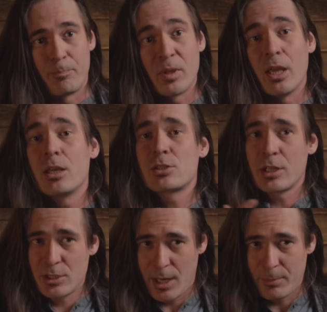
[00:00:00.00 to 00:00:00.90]
Here's an
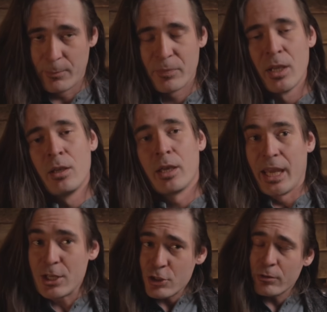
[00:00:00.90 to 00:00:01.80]
example.
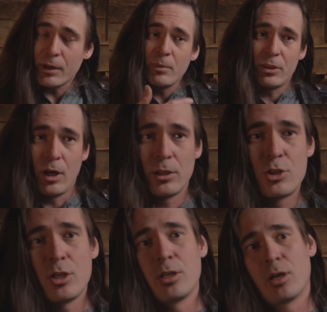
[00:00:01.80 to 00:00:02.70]
Ancient Greek mythology,